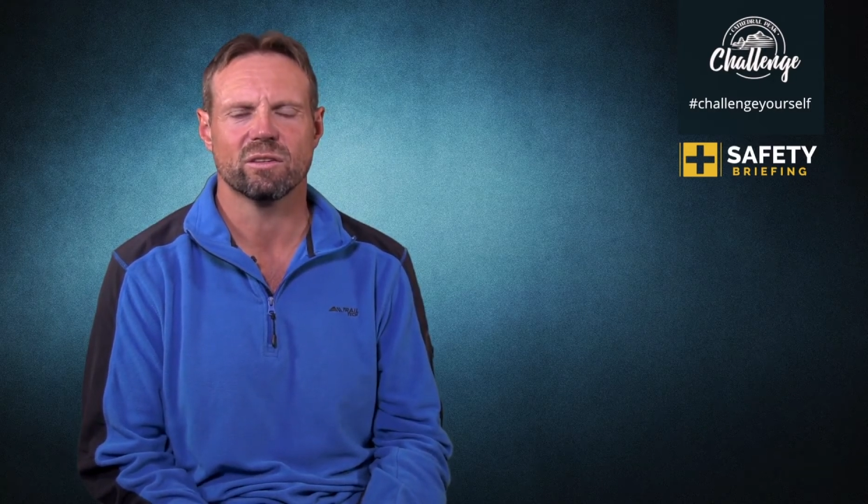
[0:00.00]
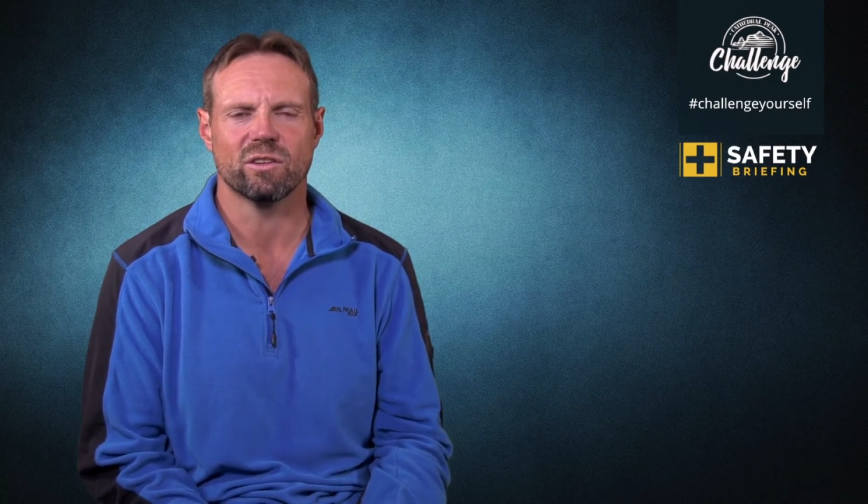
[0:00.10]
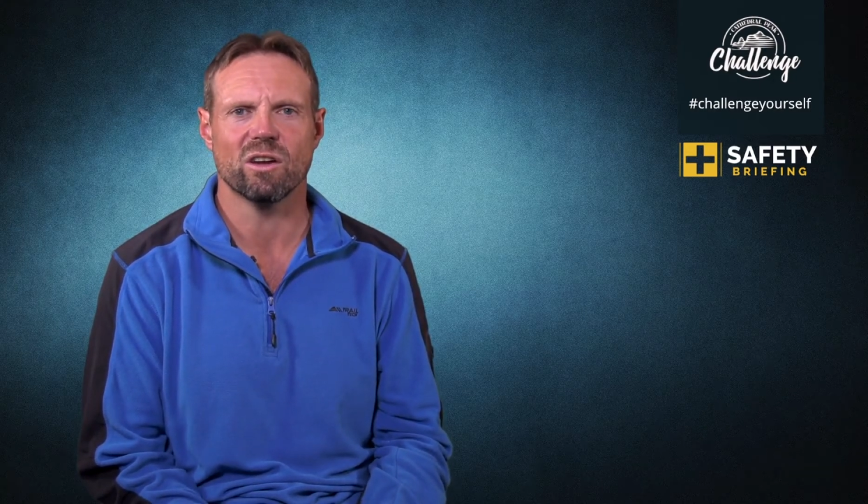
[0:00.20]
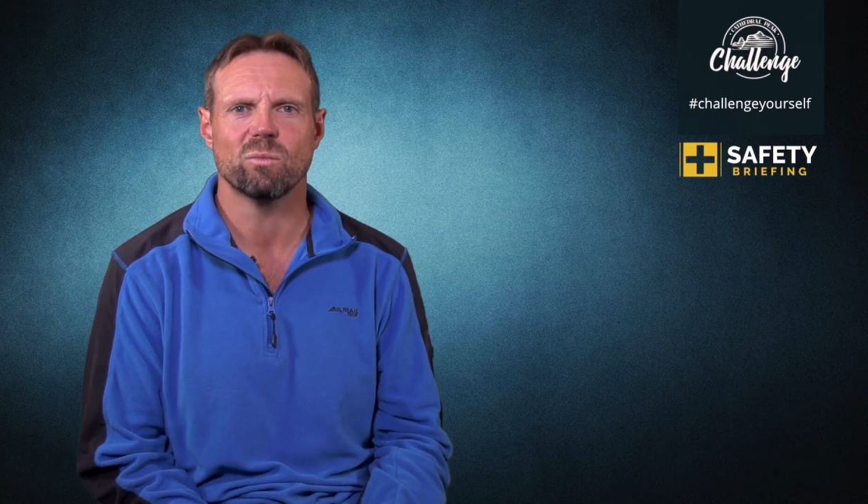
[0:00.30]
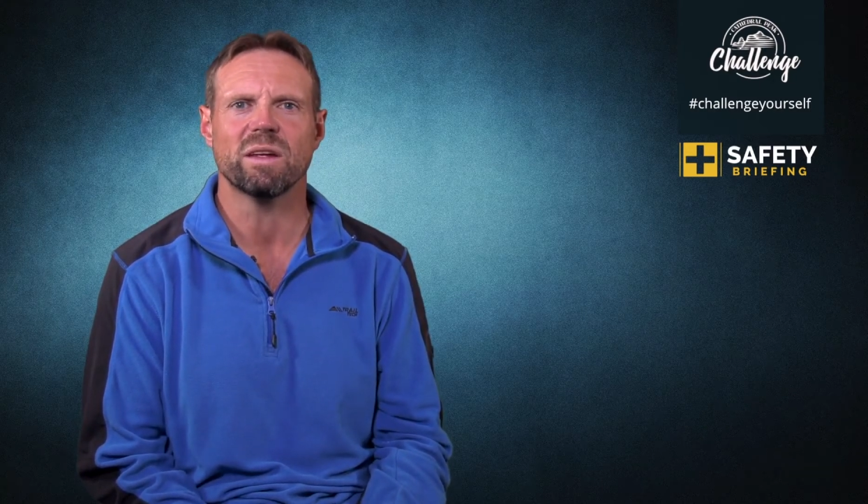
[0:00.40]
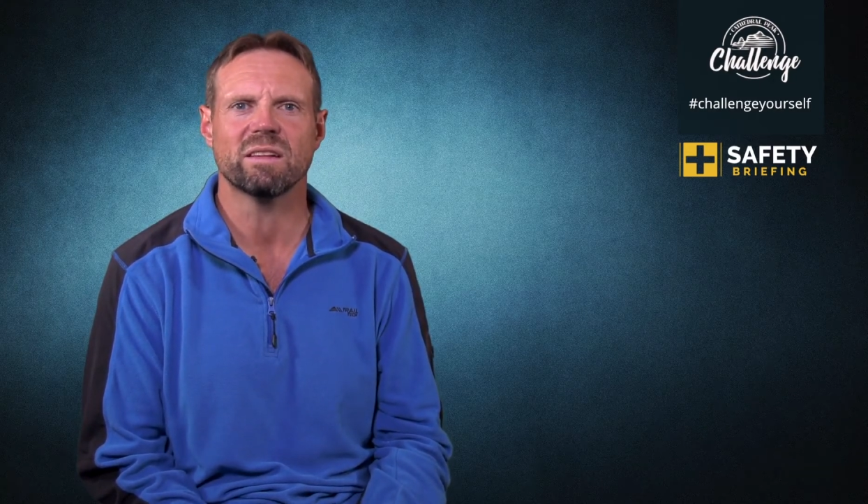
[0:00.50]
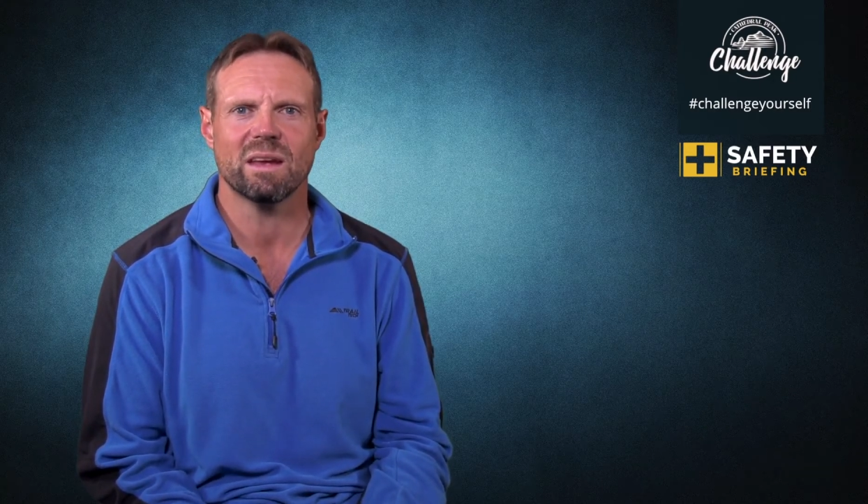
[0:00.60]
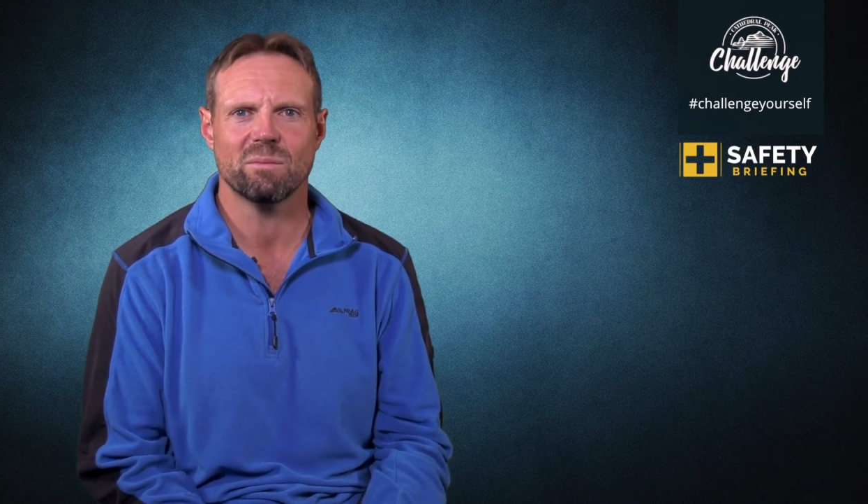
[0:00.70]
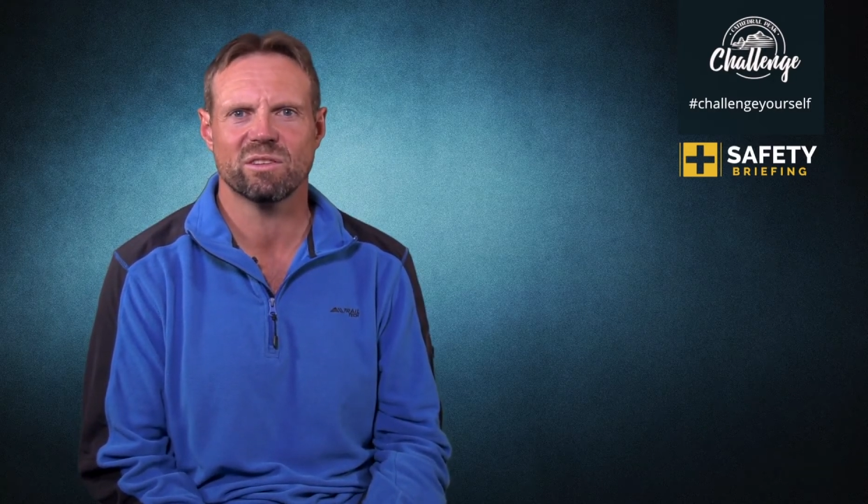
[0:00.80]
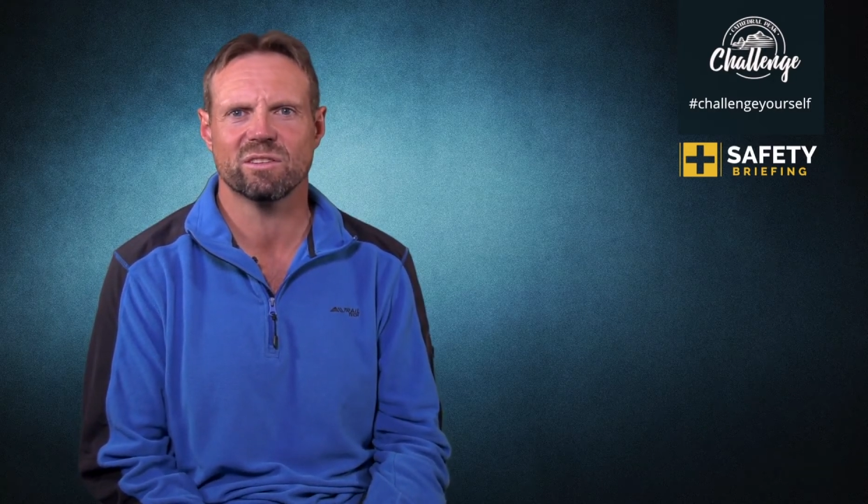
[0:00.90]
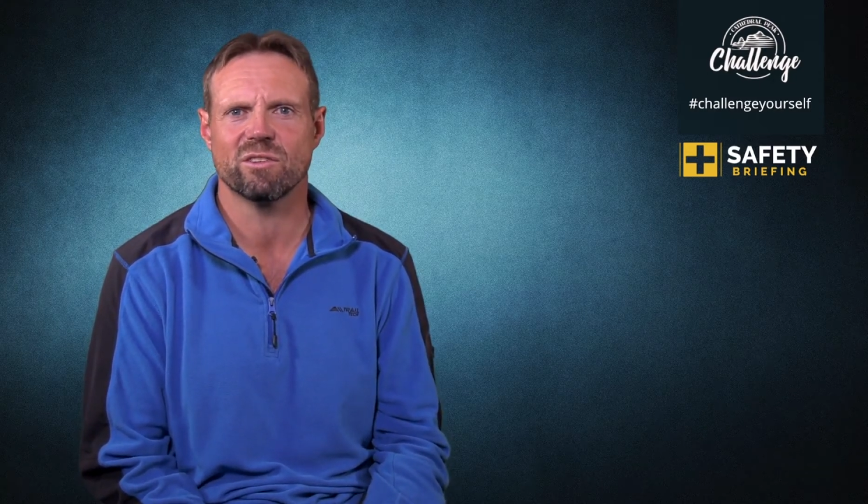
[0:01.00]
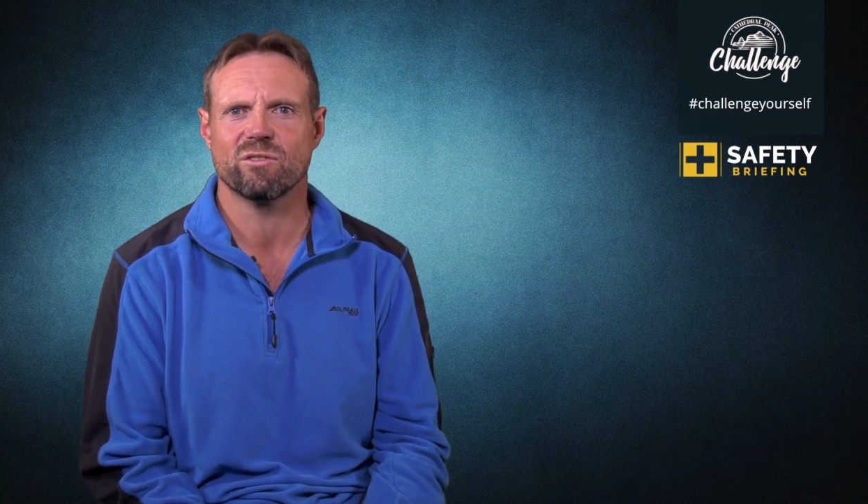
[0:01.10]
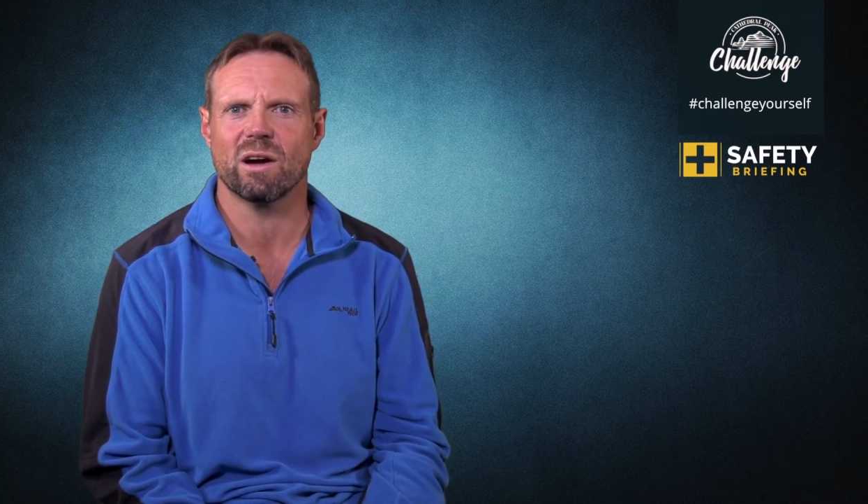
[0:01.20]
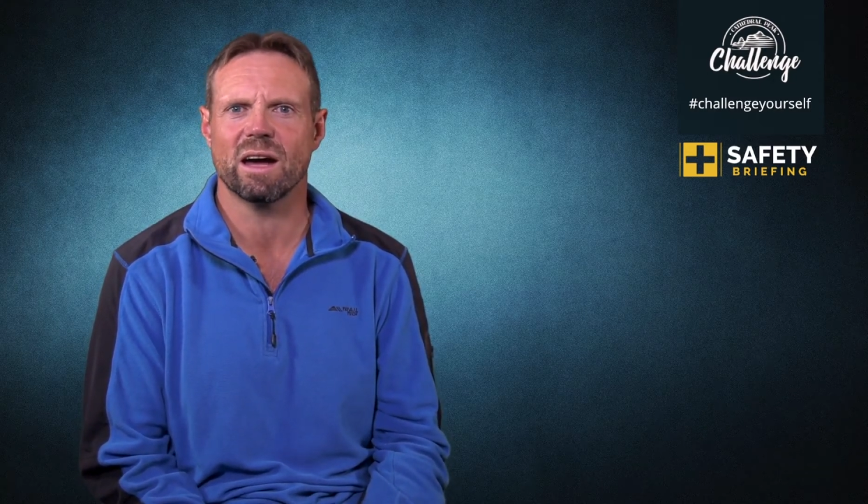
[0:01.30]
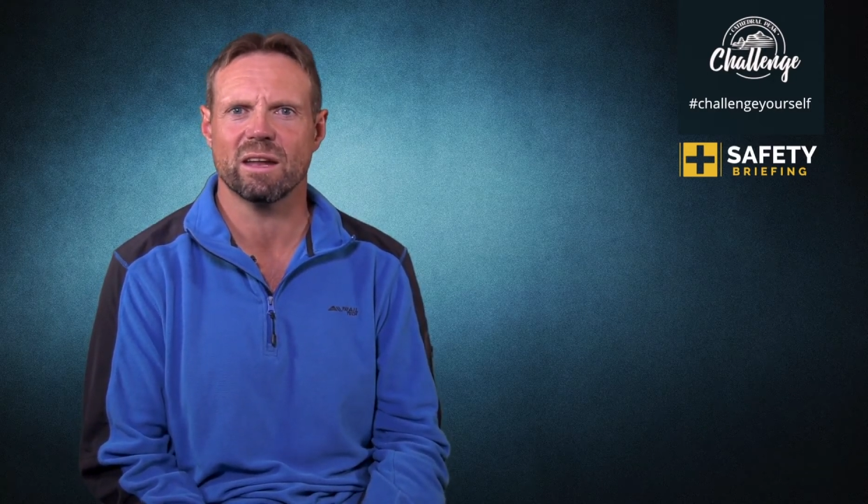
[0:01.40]
Don't be tempted to
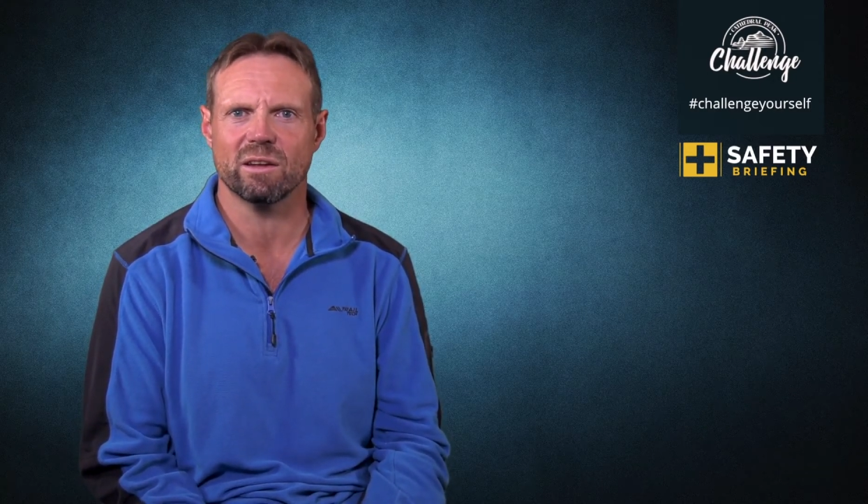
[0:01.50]
try